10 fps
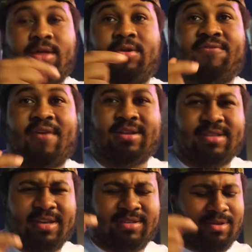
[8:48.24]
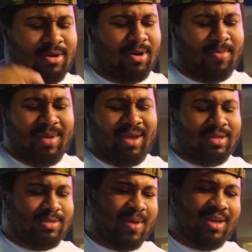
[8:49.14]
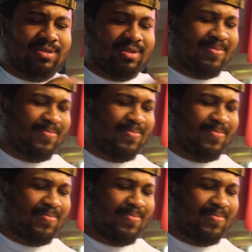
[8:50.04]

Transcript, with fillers: loaded fries has, oh man, spicy.